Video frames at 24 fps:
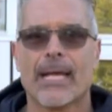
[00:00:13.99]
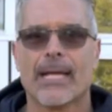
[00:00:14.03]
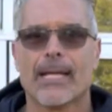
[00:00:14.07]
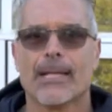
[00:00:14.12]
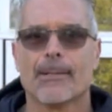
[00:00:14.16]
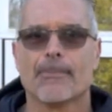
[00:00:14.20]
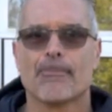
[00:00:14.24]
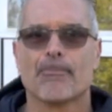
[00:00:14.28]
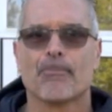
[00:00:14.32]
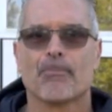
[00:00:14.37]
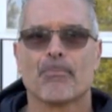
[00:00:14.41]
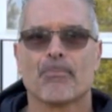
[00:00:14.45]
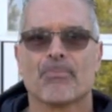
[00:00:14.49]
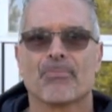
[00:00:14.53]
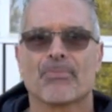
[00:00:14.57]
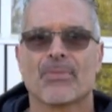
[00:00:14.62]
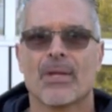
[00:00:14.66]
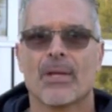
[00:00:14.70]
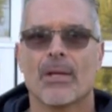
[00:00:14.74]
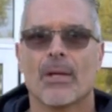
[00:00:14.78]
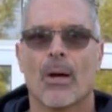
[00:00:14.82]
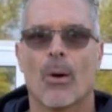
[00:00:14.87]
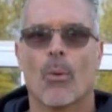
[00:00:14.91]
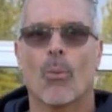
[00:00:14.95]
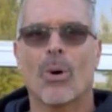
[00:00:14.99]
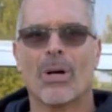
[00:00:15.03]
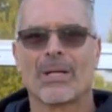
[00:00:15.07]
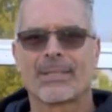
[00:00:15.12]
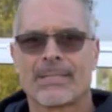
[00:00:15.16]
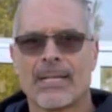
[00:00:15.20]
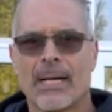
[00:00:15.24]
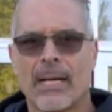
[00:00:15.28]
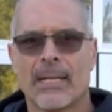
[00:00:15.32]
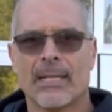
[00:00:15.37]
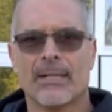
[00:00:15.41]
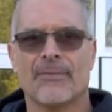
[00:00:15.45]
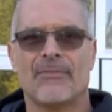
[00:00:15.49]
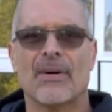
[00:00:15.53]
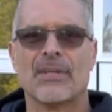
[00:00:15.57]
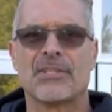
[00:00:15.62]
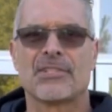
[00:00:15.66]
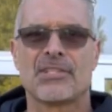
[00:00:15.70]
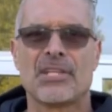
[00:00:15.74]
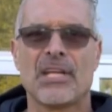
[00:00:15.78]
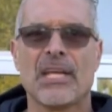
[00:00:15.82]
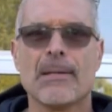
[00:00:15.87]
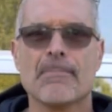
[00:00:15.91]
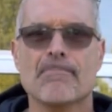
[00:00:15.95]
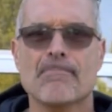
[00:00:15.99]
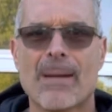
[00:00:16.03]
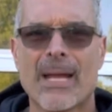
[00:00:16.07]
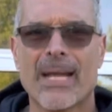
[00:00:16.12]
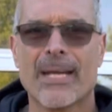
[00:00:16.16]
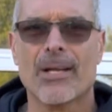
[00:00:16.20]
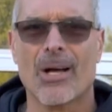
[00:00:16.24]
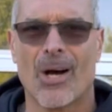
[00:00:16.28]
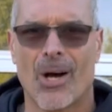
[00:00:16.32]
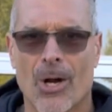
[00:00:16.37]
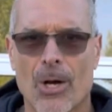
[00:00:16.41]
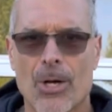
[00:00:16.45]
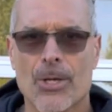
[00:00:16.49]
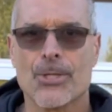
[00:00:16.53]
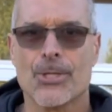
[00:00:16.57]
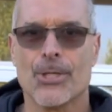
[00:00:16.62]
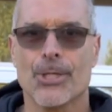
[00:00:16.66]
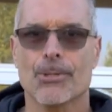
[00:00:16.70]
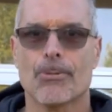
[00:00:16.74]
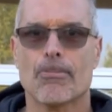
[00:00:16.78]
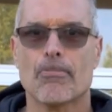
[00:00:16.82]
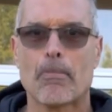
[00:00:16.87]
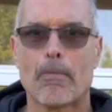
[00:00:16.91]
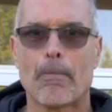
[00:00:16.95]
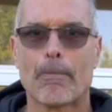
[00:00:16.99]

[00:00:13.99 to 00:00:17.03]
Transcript: What kind of a teammate are you?